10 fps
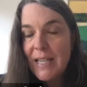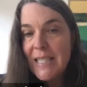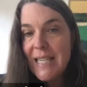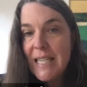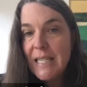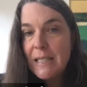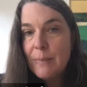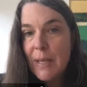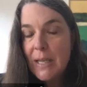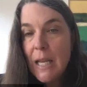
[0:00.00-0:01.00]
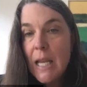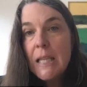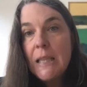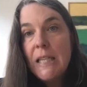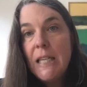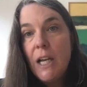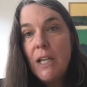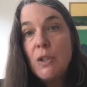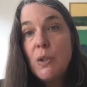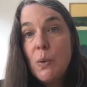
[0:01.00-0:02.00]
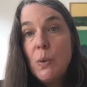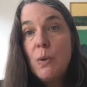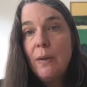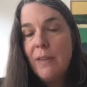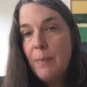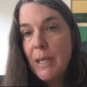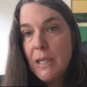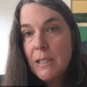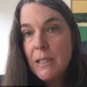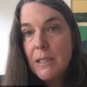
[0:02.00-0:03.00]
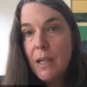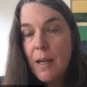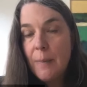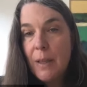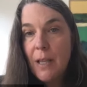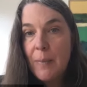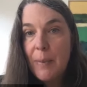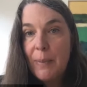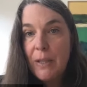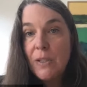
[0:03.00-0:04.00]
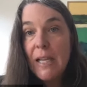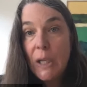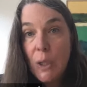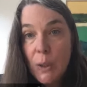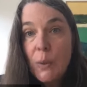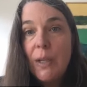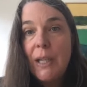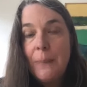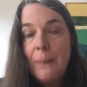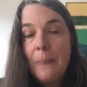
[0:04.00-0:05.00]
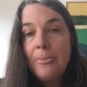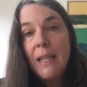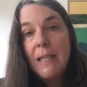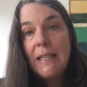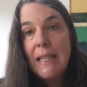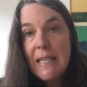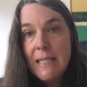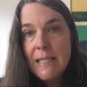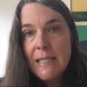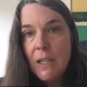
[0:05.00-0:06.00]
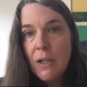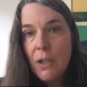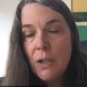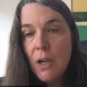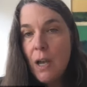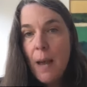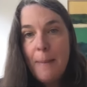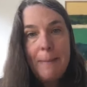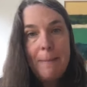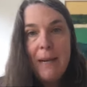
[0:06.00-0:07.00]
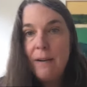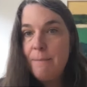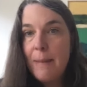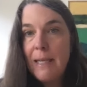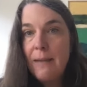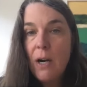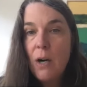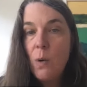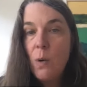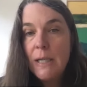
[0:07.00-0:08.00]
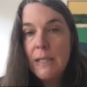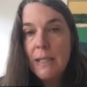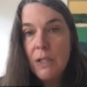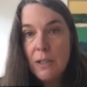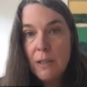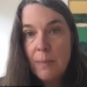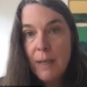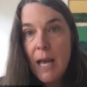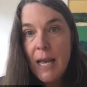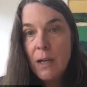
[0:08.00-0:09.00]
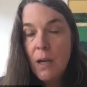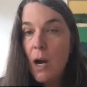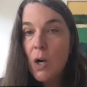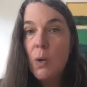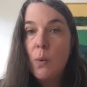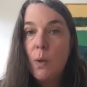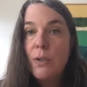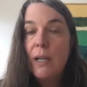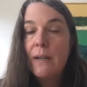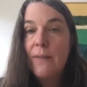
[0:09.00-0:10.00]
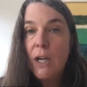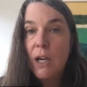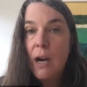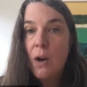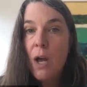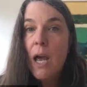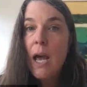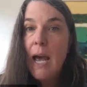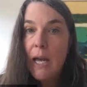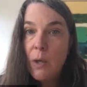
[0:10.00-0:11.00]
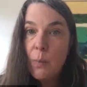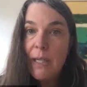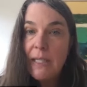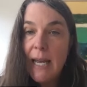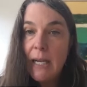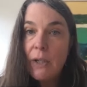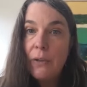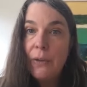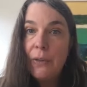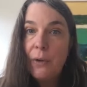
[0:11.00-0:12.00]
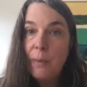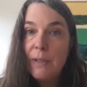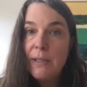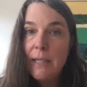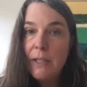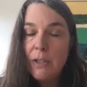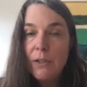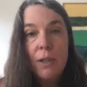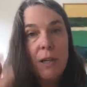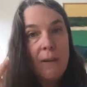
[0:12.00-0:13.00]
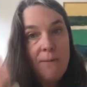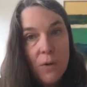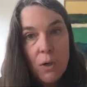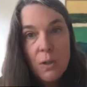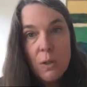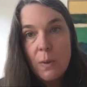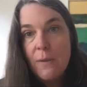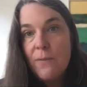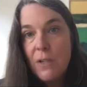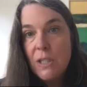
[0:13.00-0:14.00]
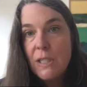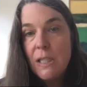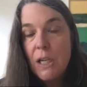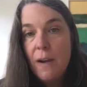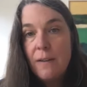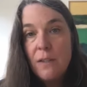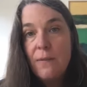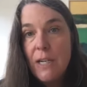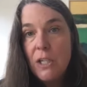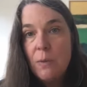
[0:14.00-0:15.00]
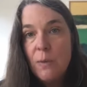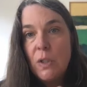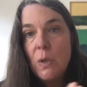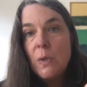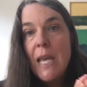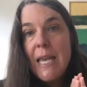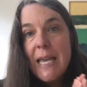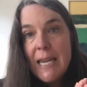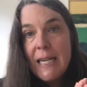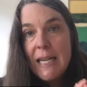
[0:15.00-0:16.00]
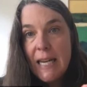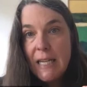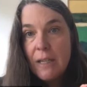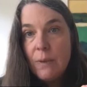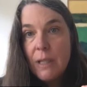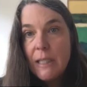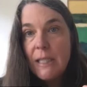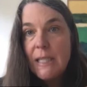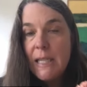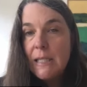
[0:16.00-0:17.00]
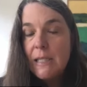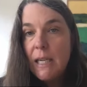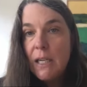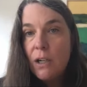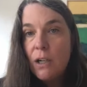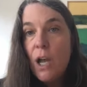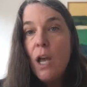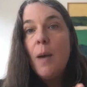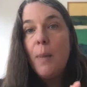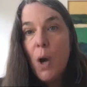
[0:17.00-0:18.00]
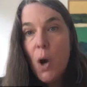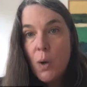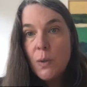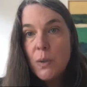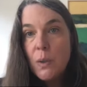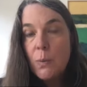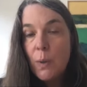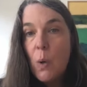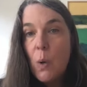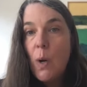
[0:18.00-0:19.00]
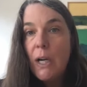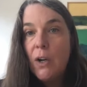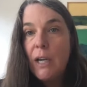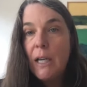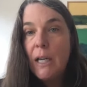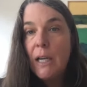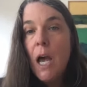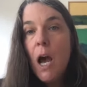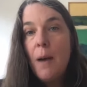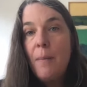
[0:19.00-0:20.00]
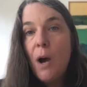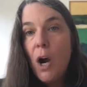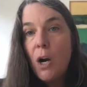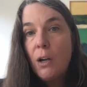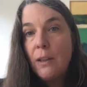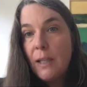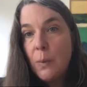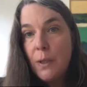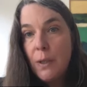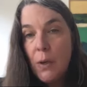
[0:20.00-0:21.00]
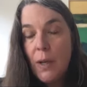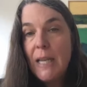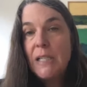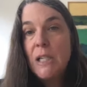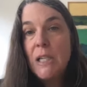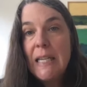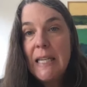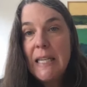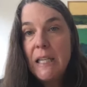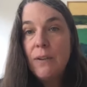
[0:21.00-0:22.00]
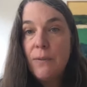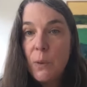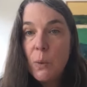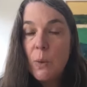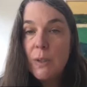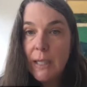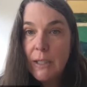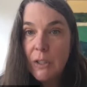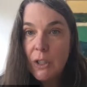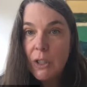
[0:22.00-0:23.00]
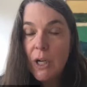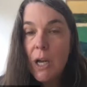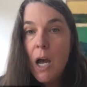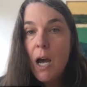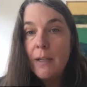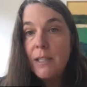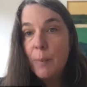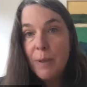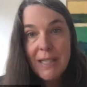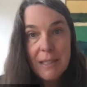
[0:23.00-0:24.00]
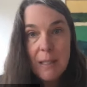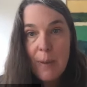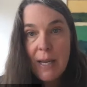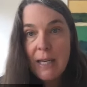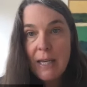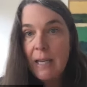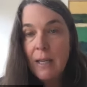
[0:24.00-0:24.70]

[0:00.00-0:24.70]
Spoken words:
because he has been leading on two of the biggest climate bills, including the clean heat standard. I mean, many of our organizations have been hard at work trying to figure out how do we tackle the thermal sector, starting first with efficiency and conservation, which goes hand in hand with the clean heat standard, but also requiring our liquid and heating fuel sector to participate